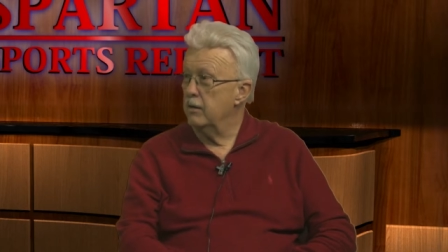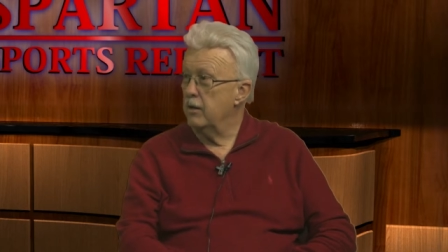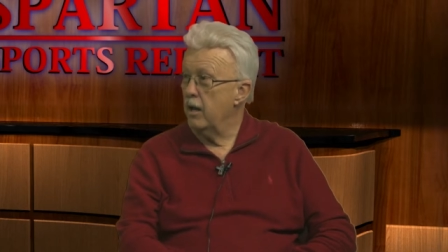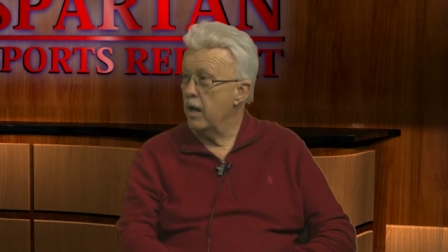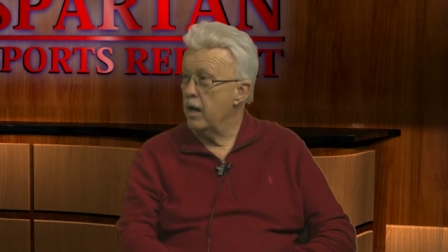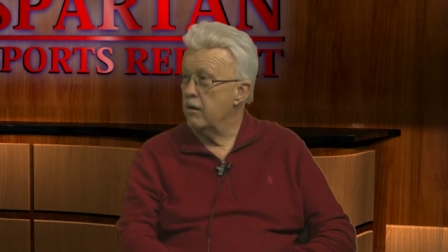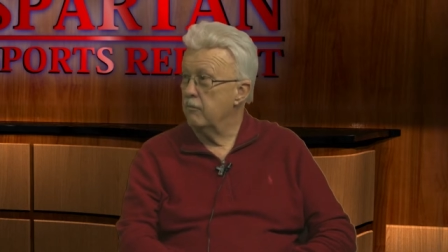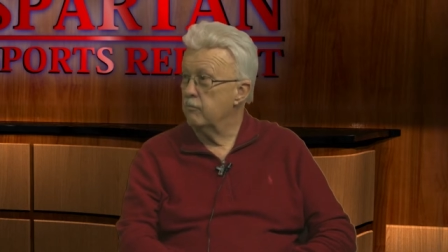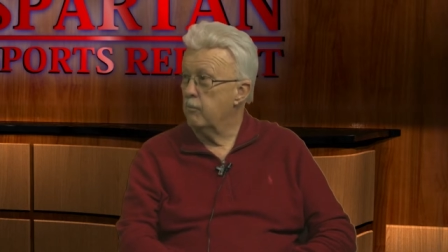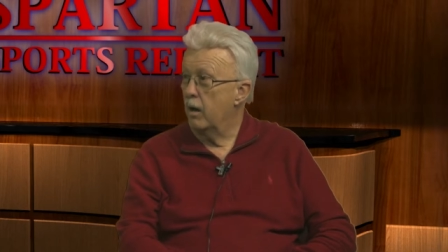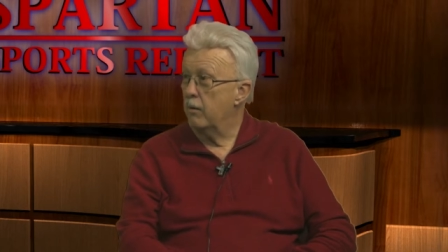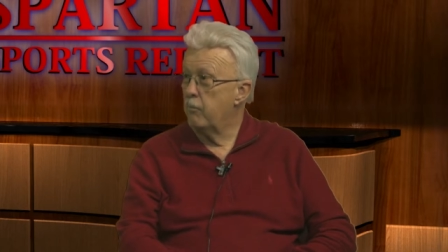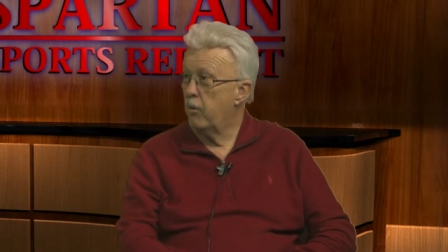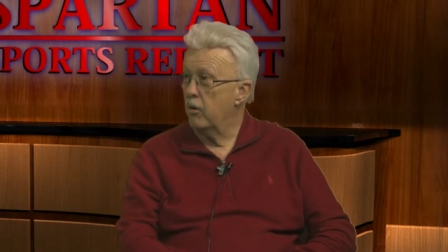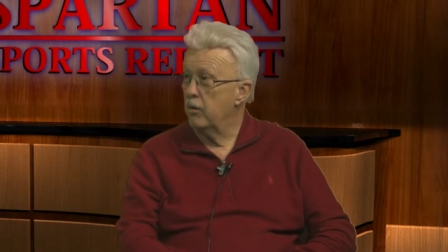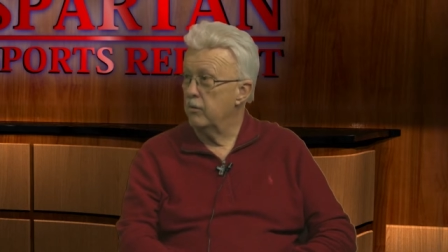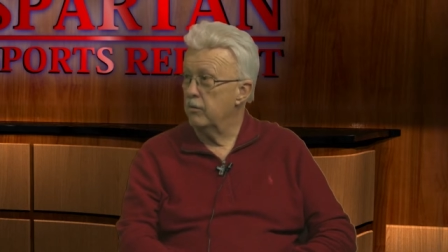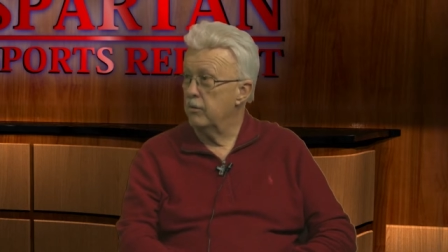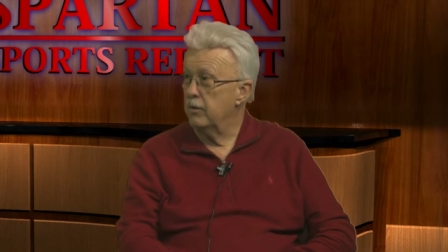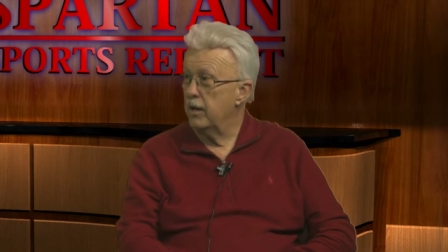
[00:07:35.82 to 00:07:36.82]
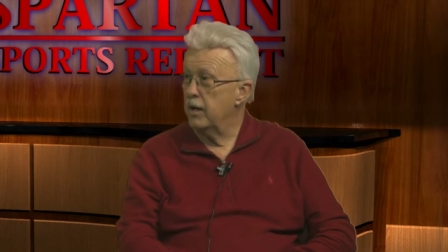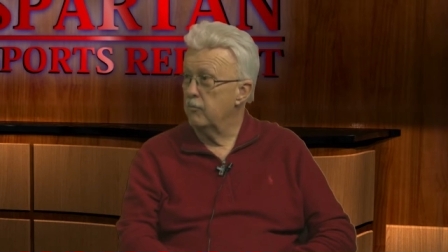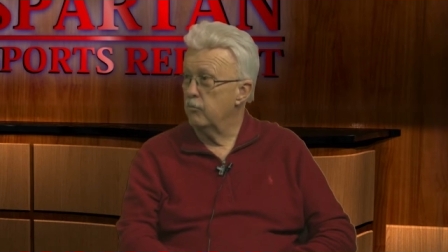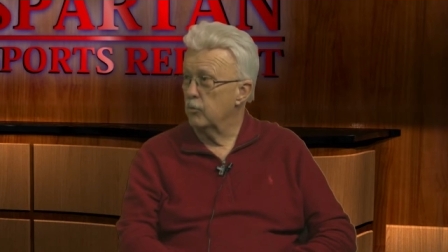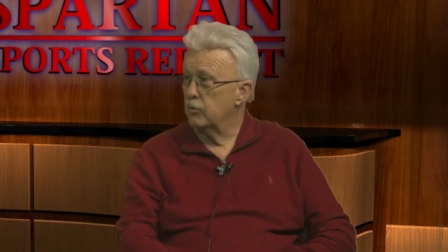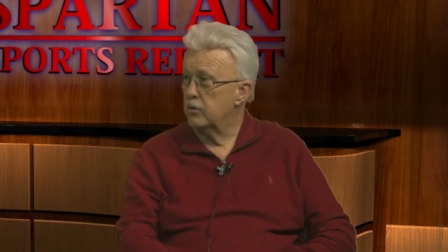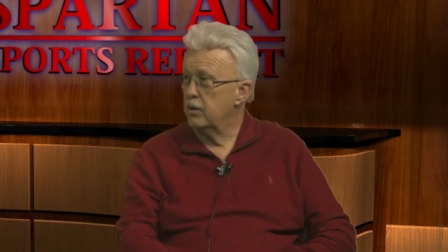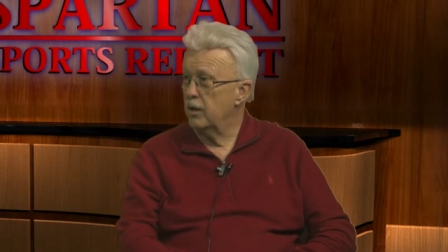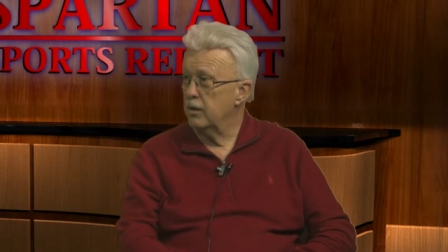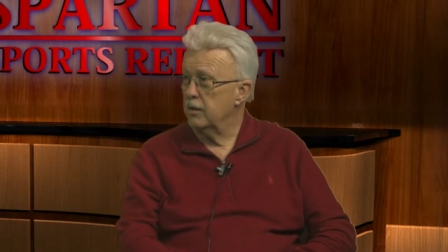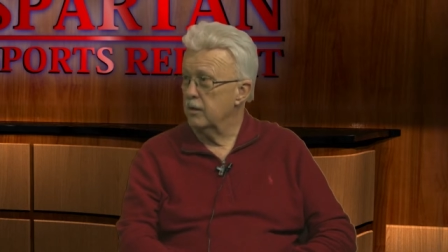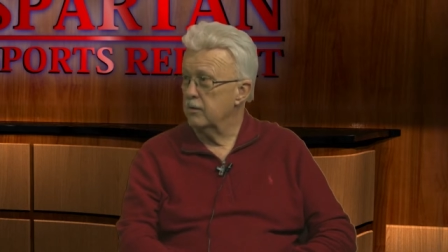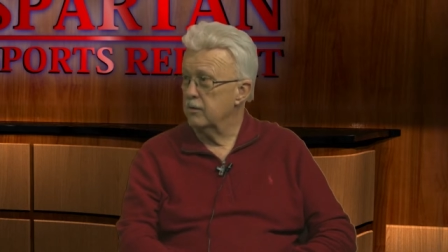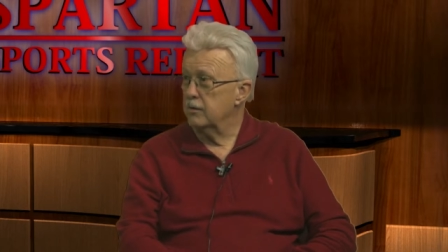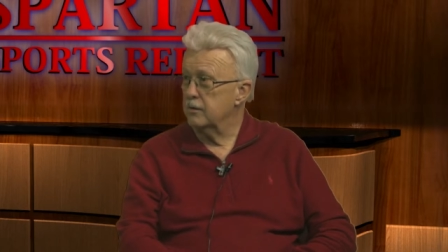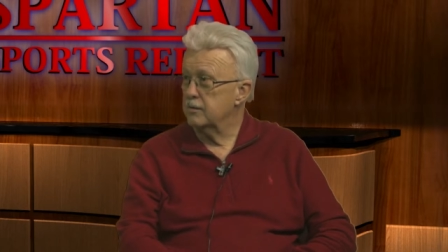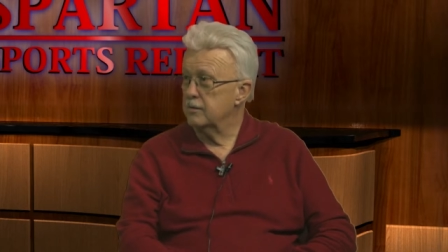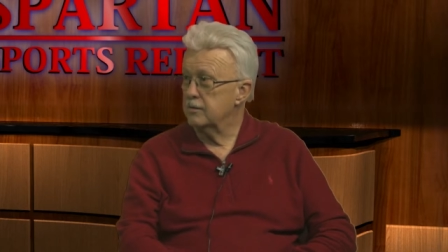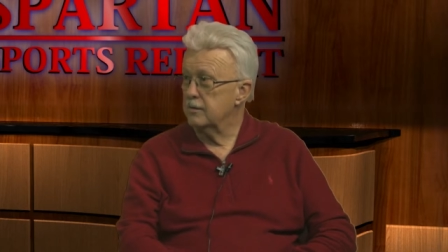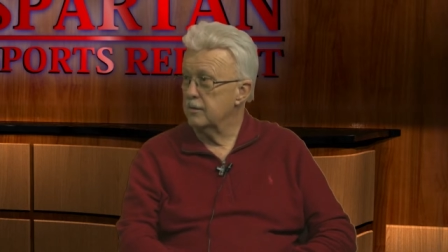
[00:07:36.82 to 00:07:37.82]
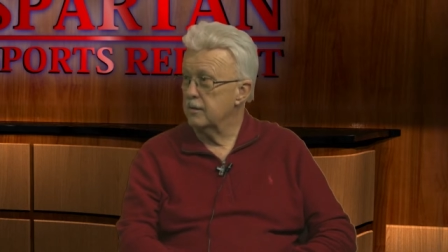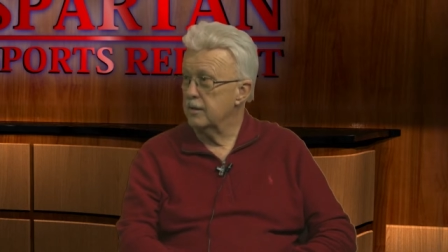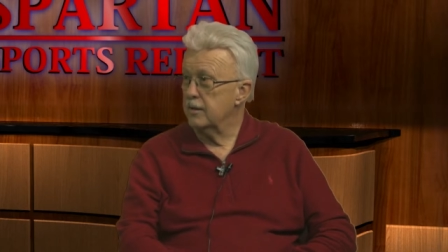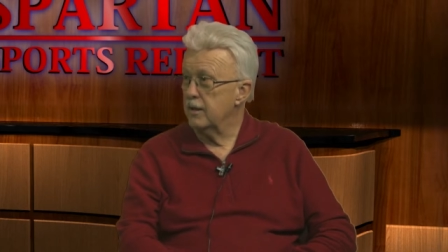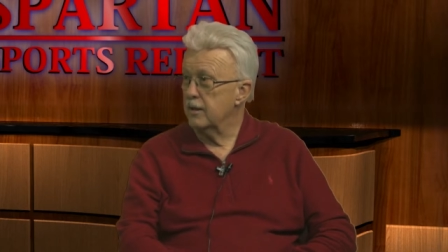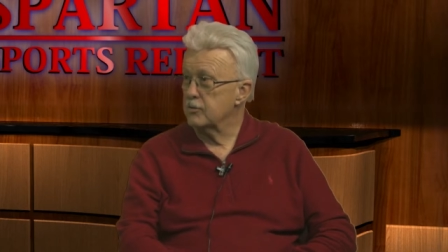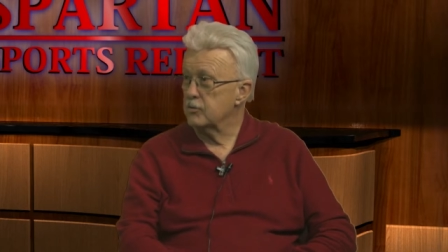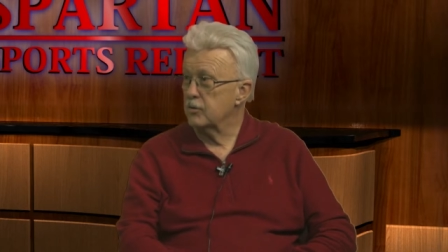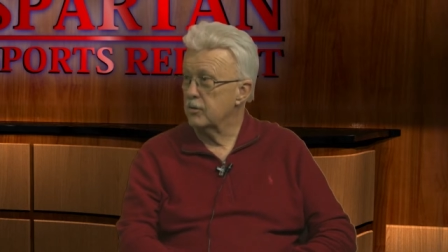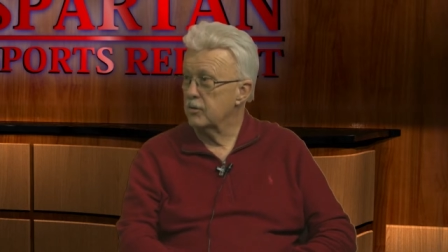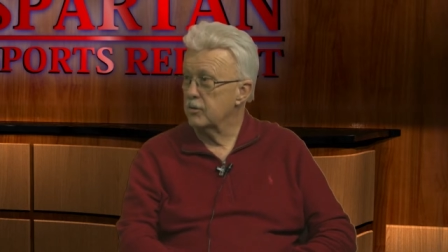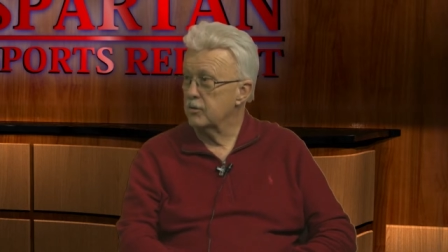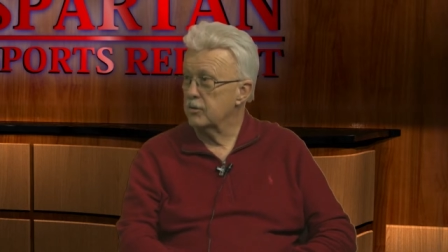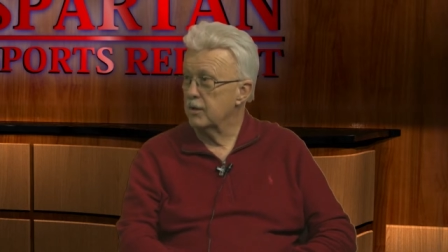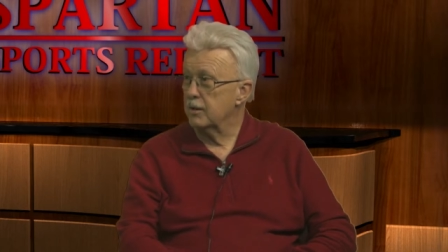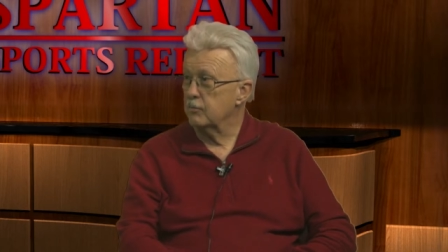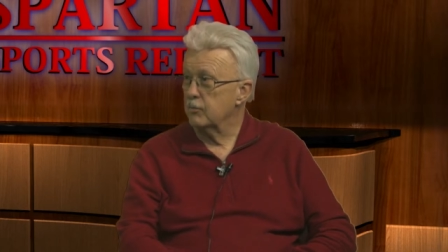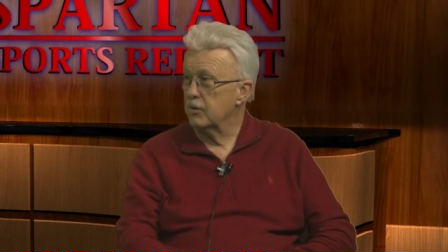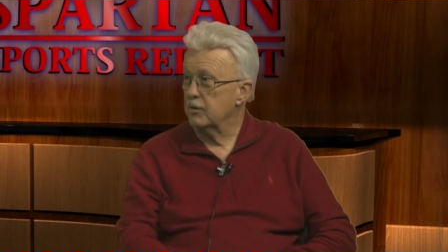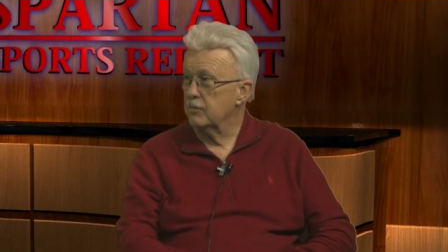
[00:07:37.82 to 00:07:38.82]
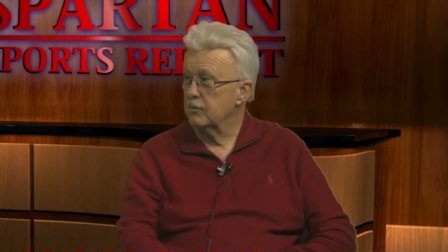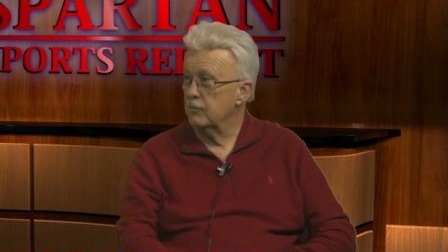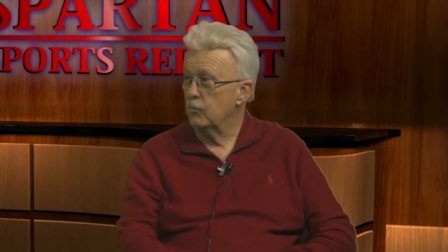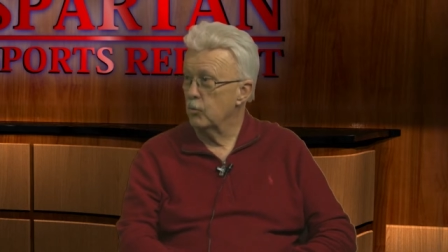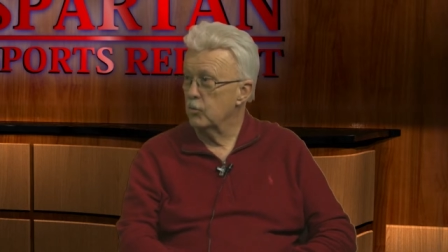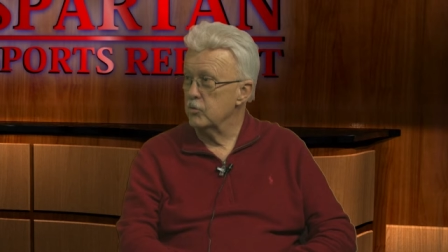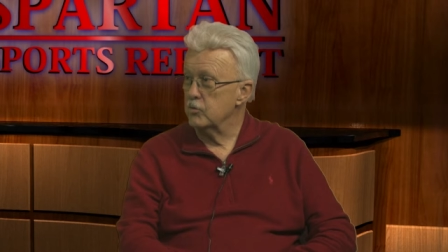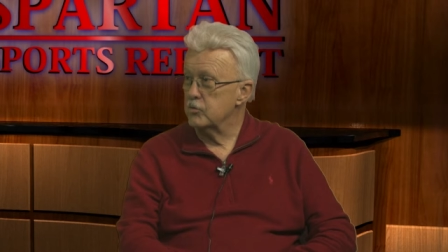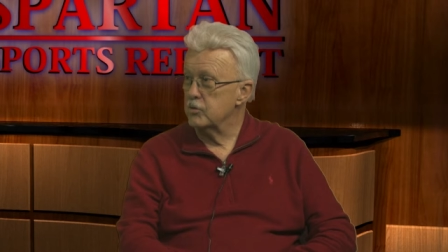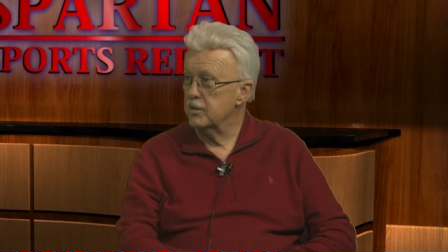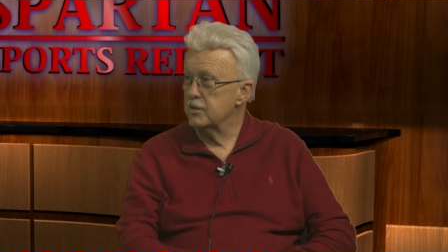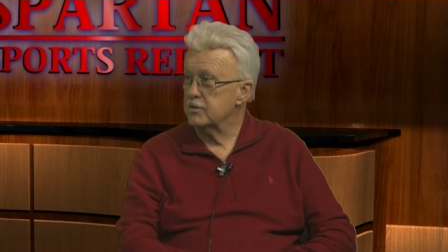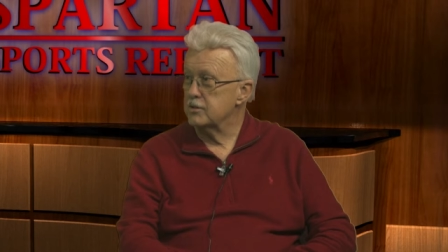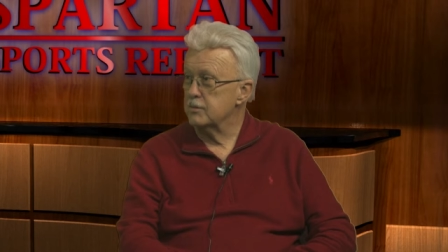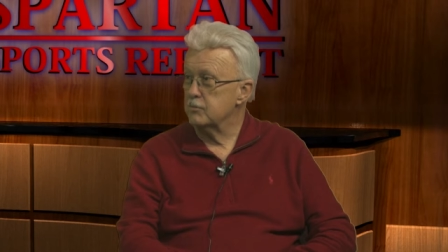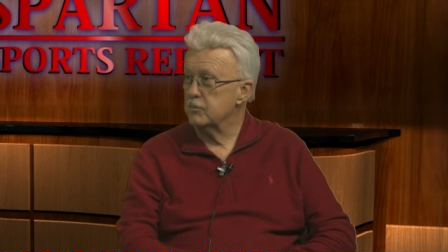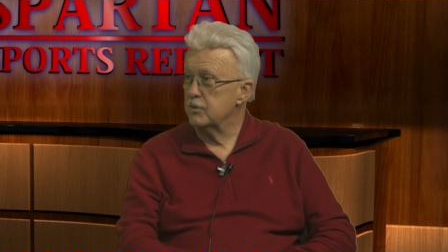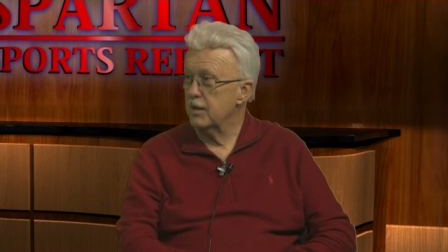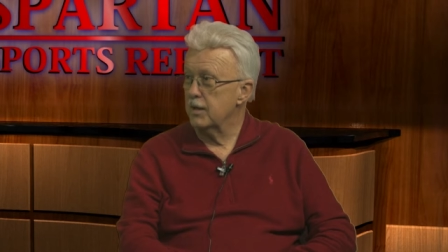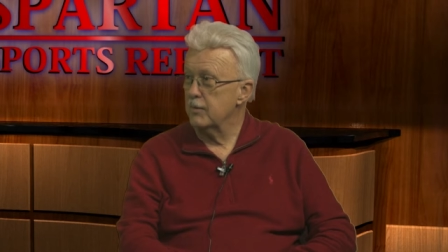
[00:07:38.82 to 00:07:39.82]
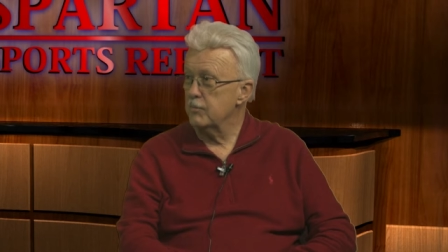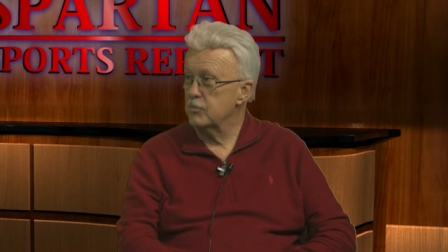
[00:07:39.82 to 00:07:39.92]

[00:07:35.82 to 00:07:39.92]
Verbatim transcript: and, Dave, my partner Dave, will tell you that uh, he has a hard time getting words in sometimes.